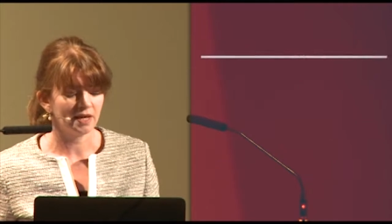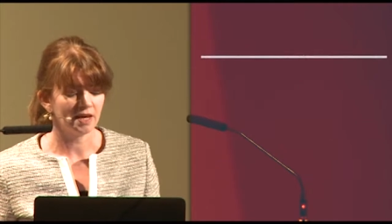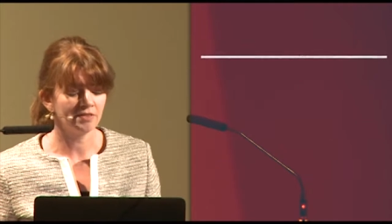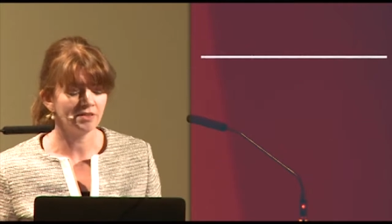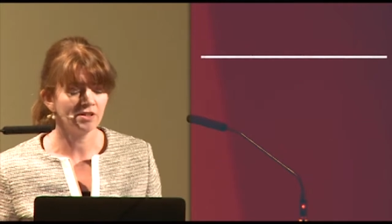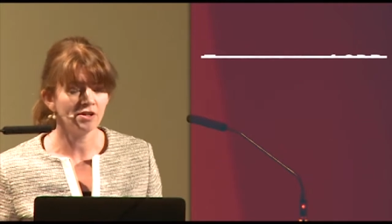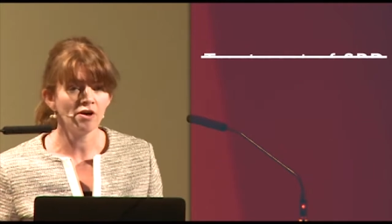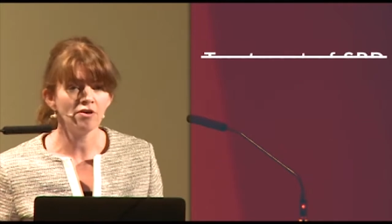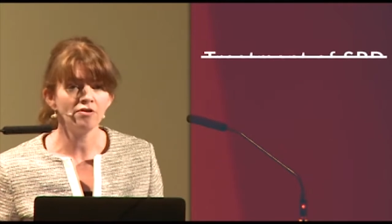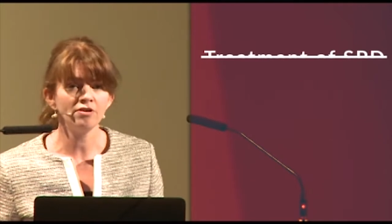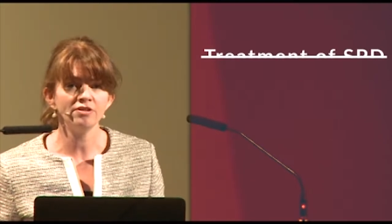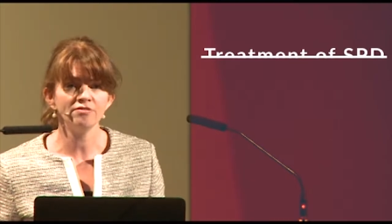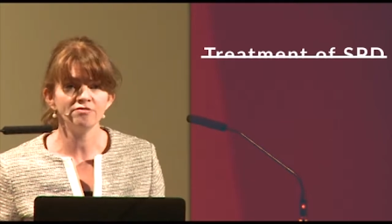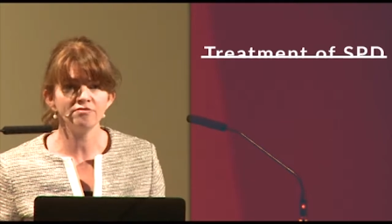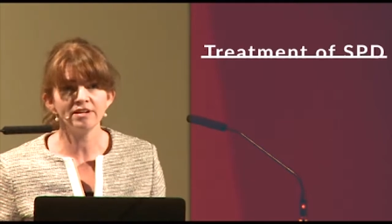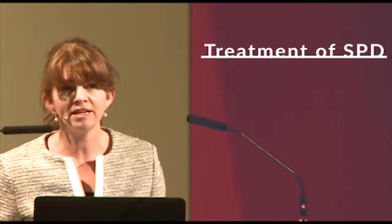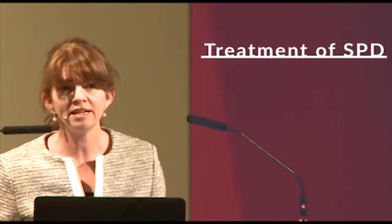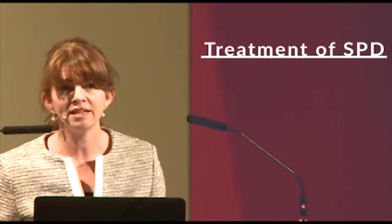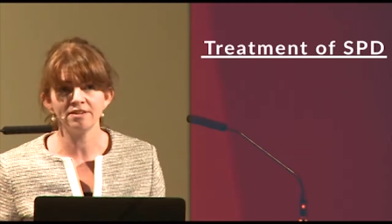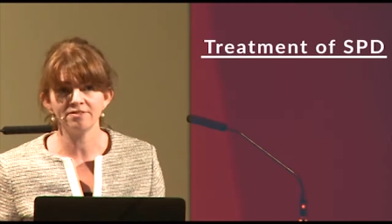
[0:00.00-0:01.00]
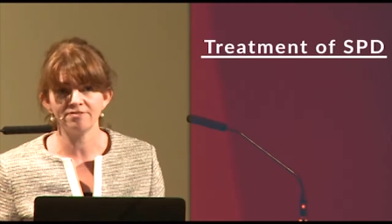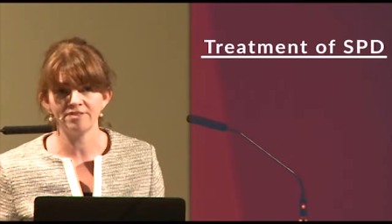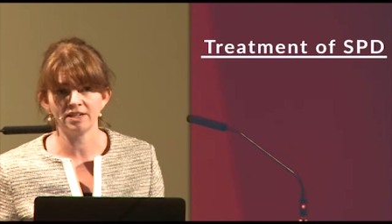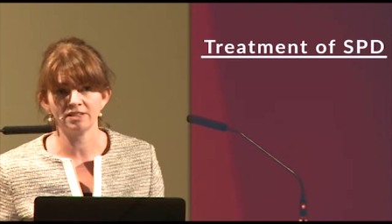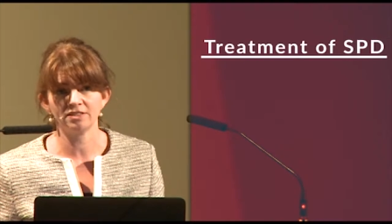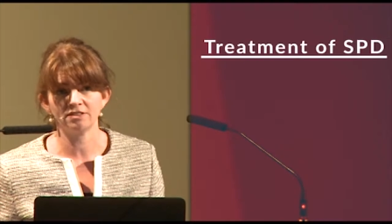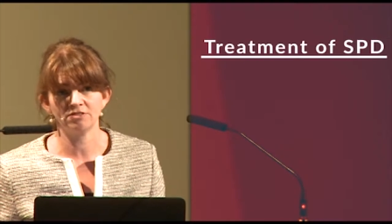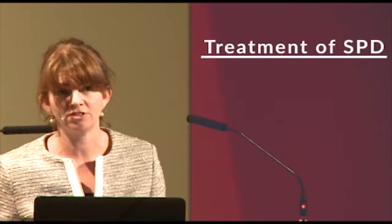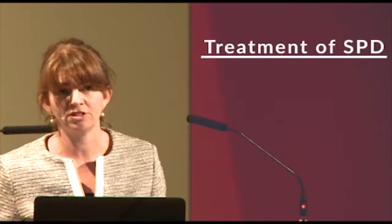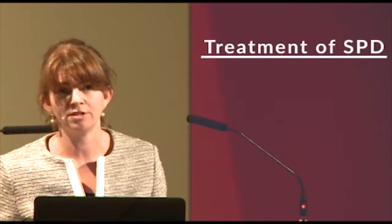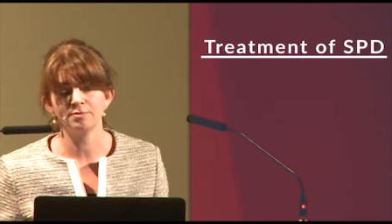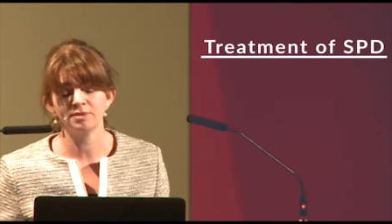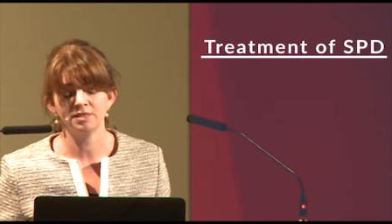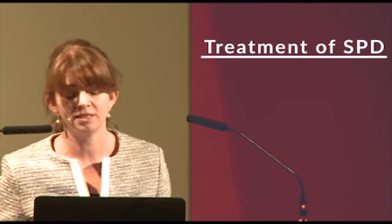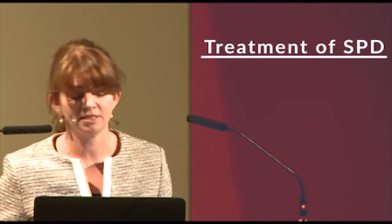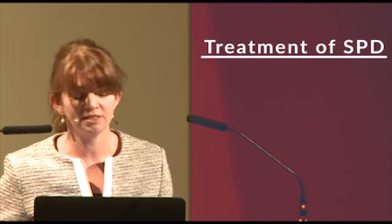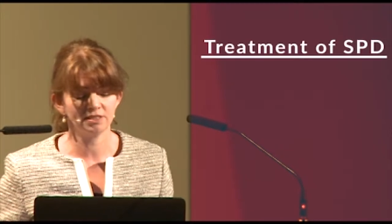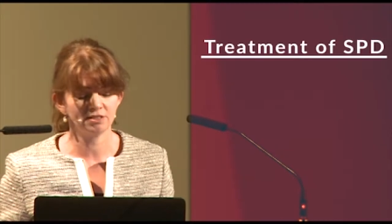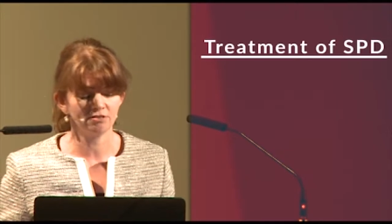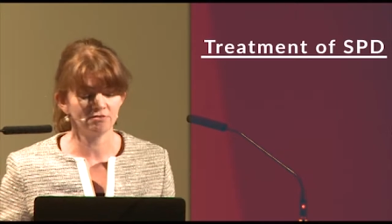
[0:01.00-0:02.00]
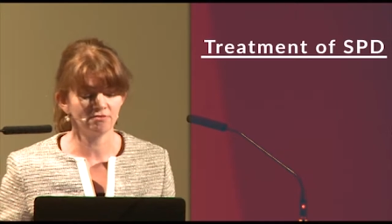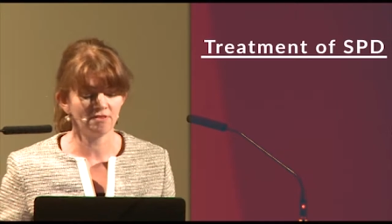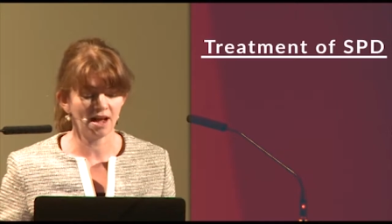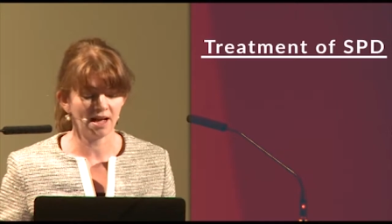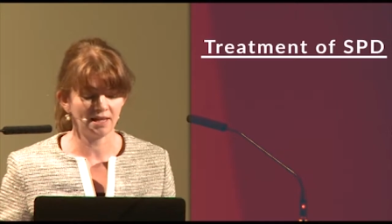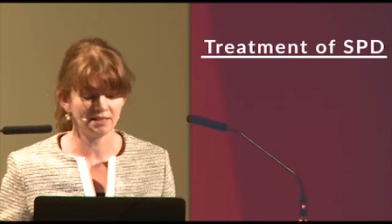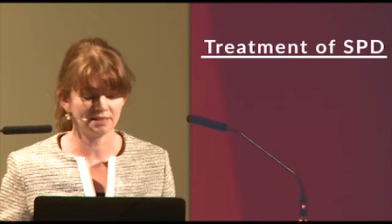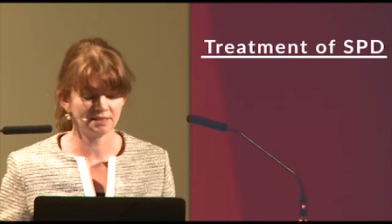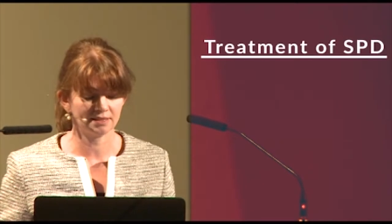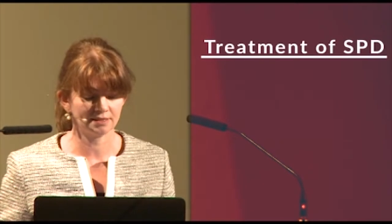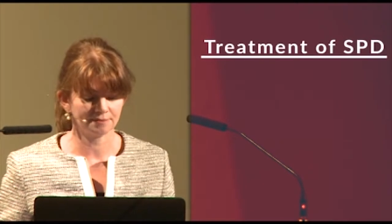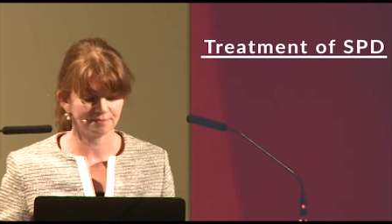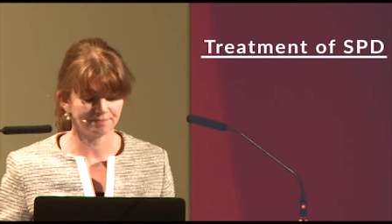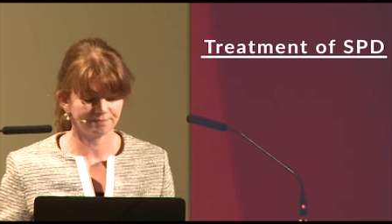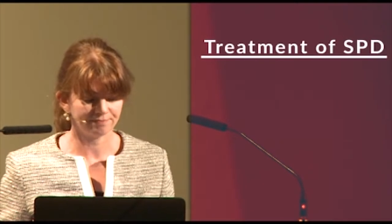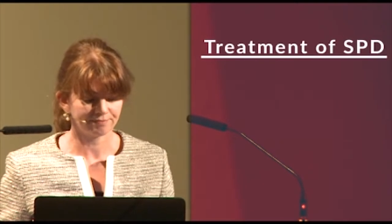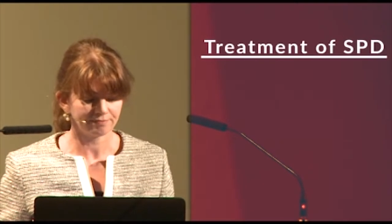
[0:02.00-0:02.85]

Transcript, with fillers: And the only really effective treatment is to rest.